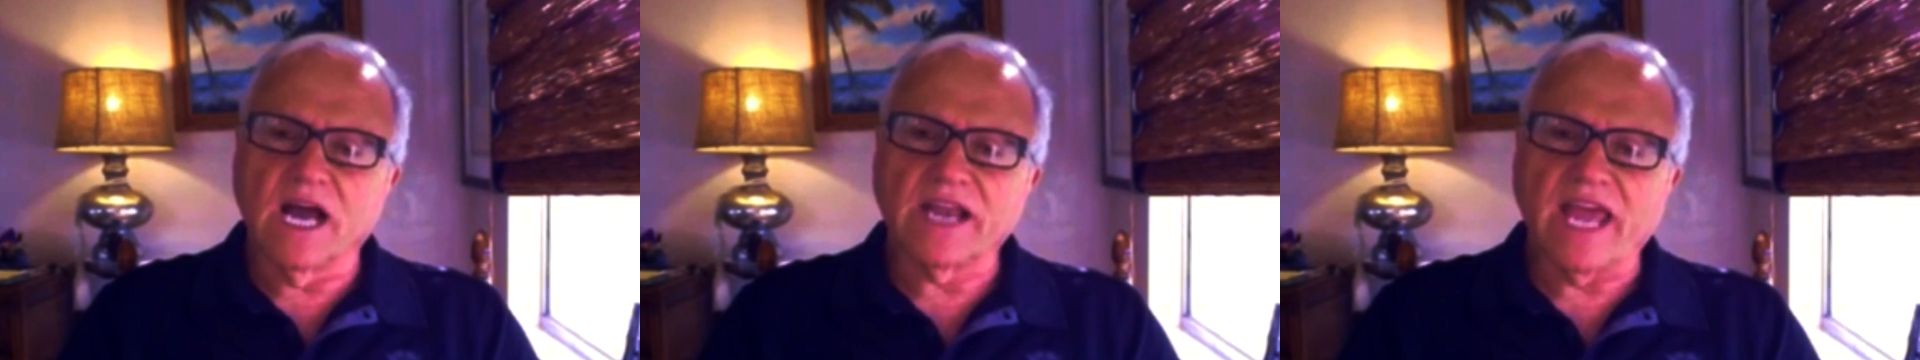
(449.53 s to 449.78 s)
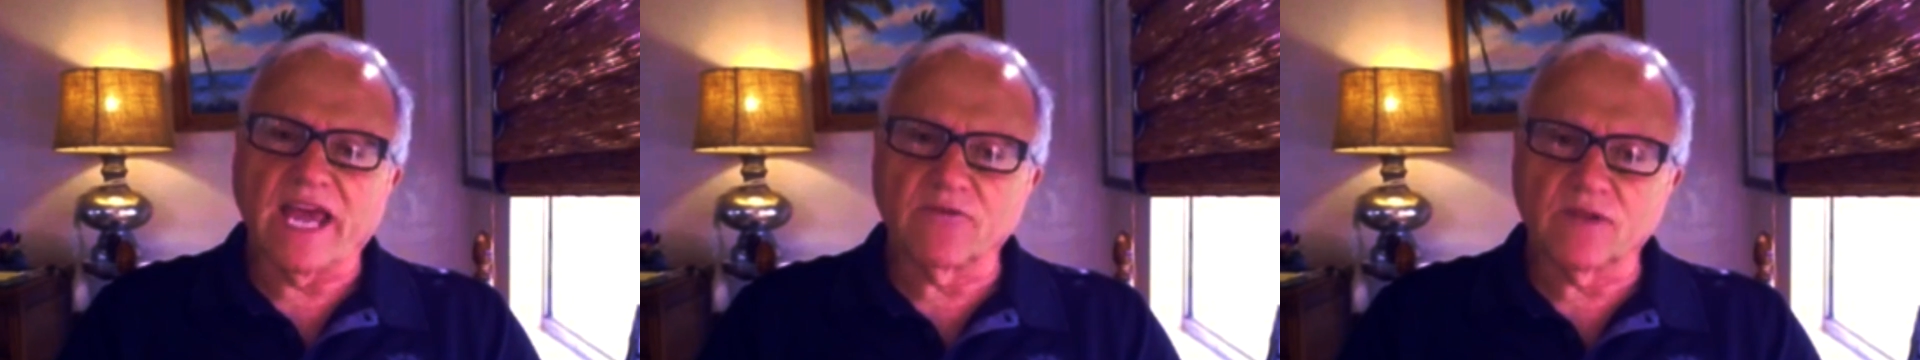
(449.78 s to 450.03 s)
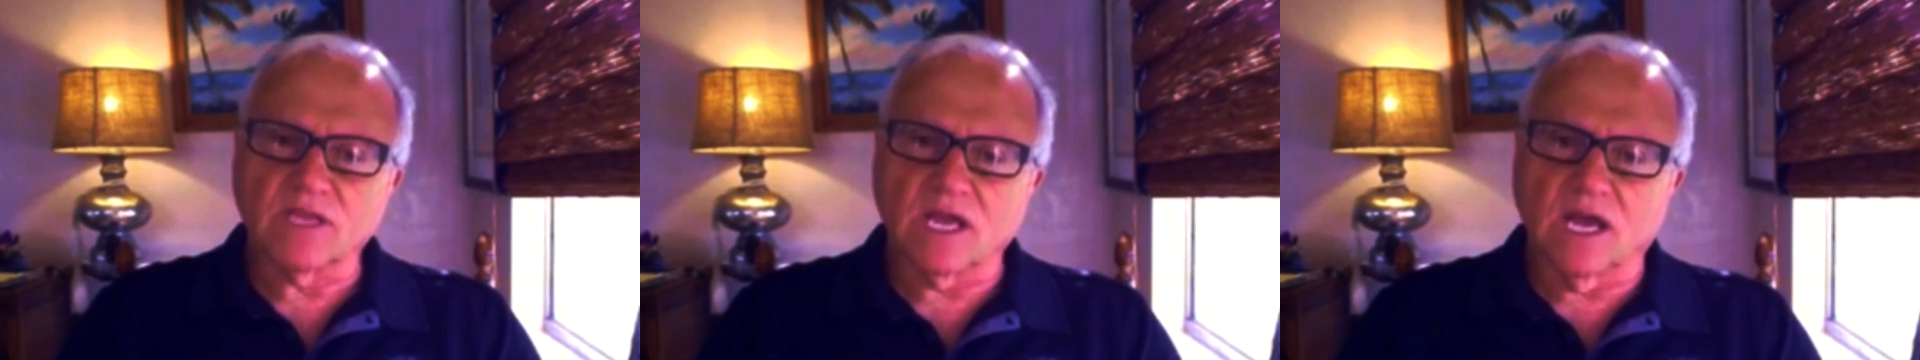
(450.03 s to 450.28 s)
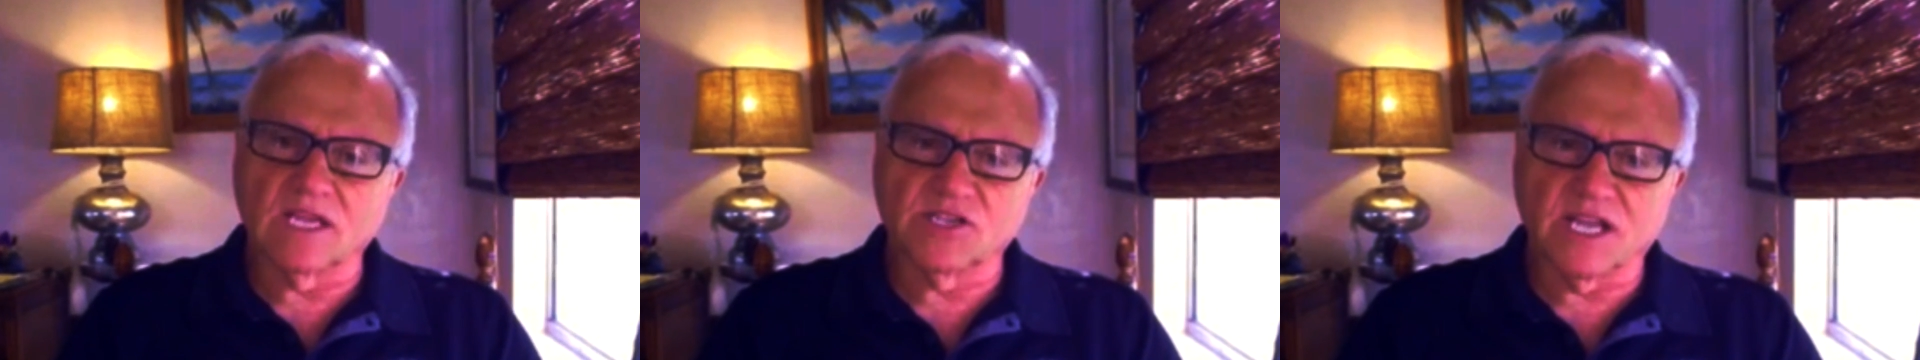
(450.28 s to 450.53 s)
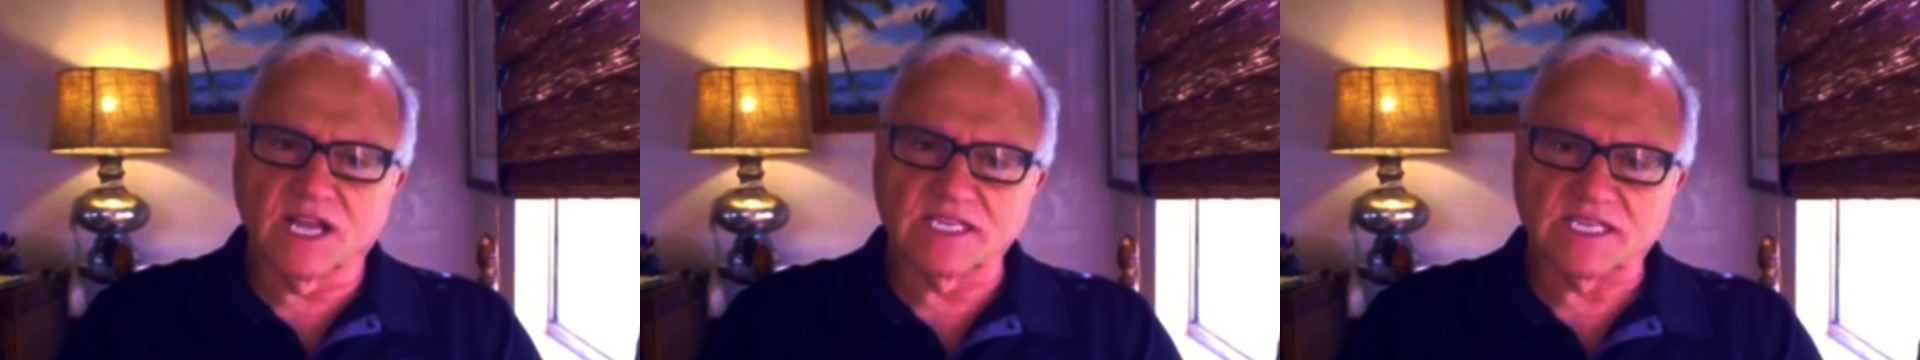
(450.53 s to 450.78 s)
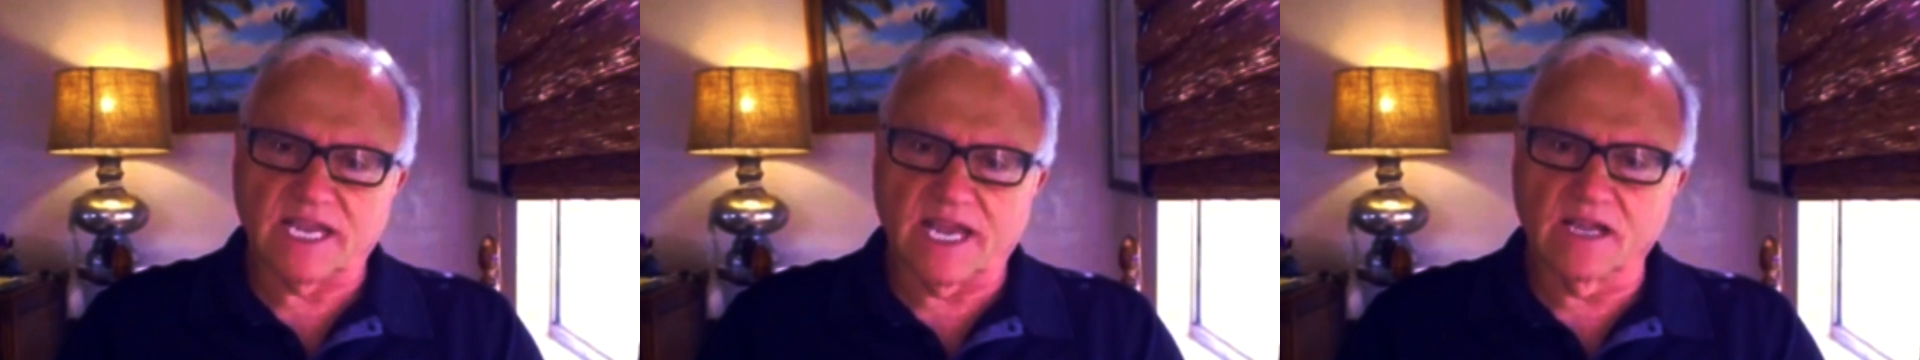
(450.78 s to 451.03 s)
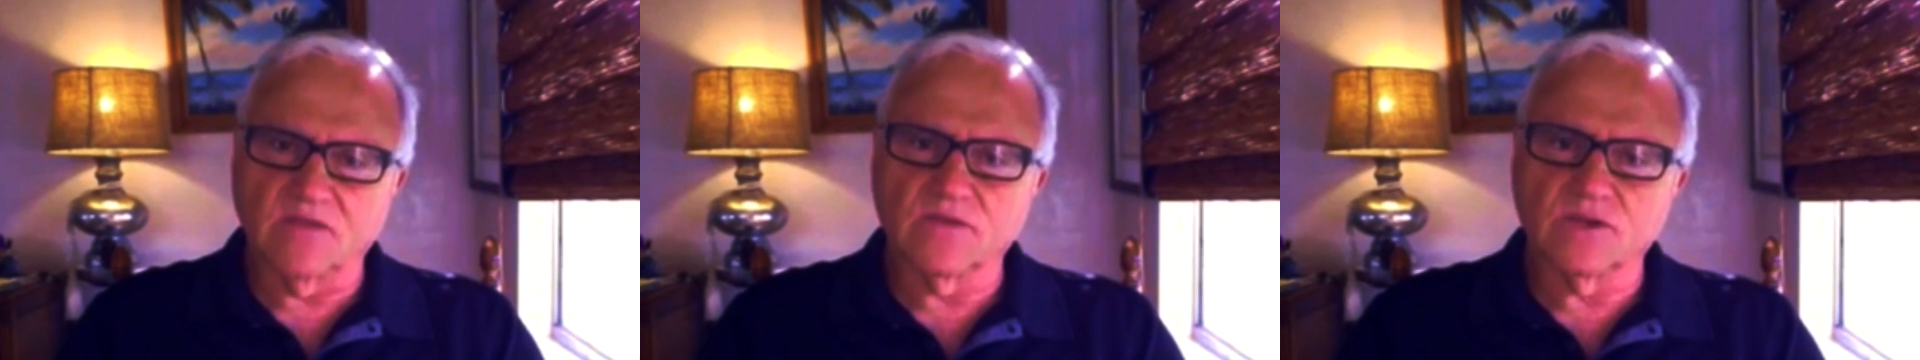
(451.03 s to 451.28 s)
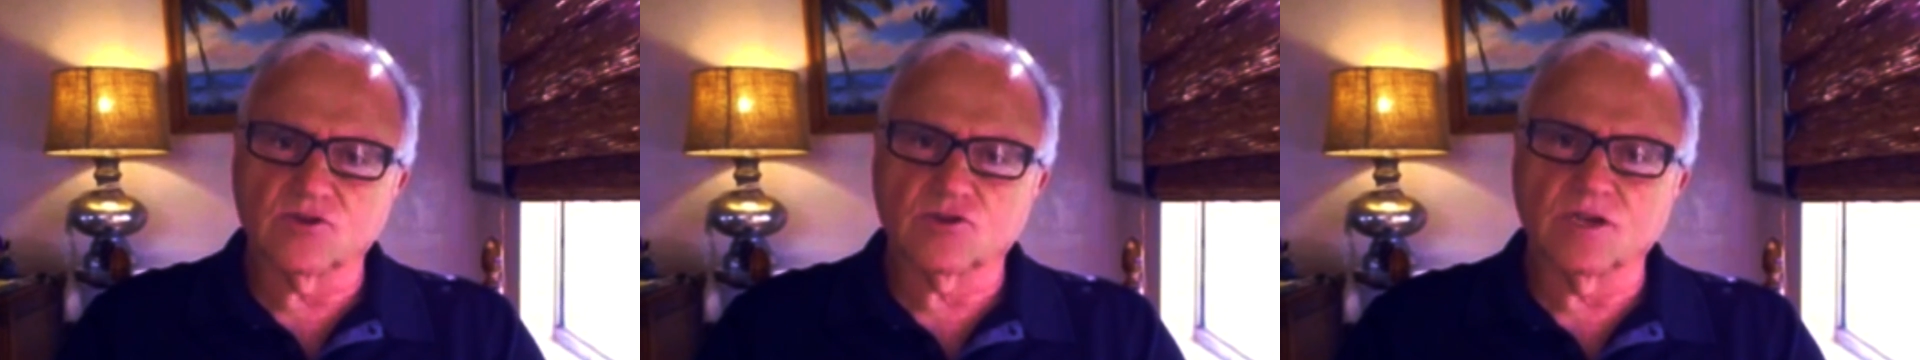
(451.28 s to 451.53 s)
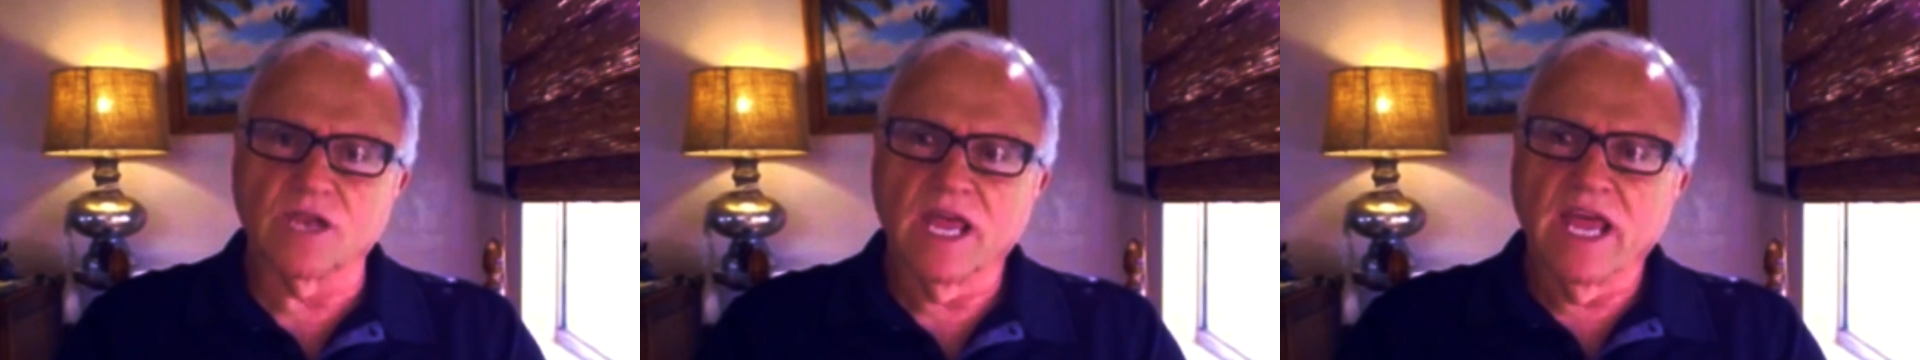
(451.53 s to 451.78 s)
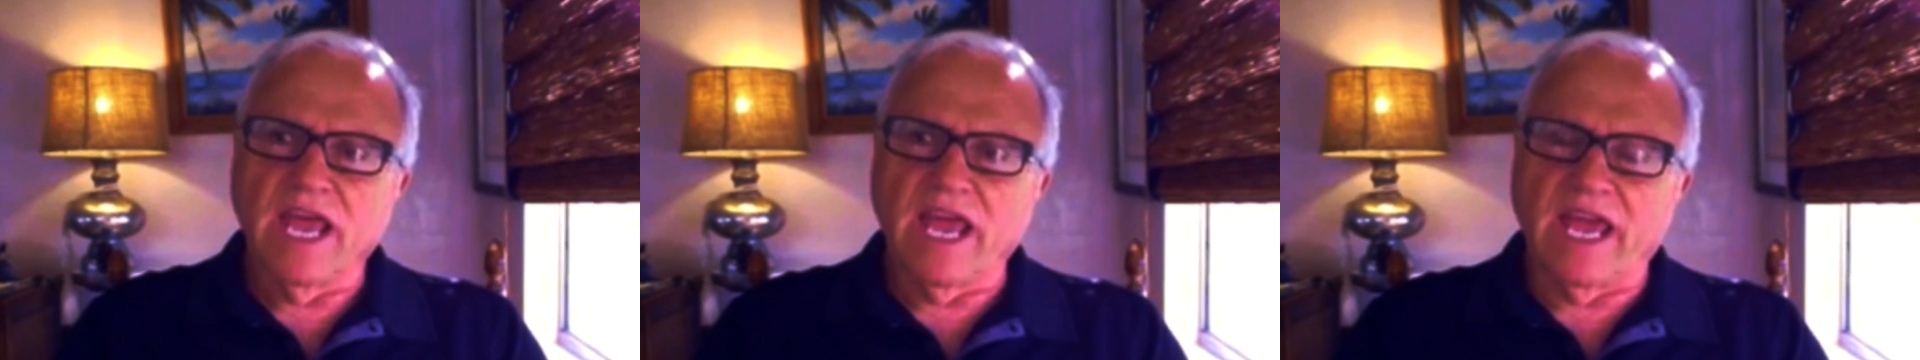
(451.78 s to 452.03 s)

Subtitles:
on advertising on television.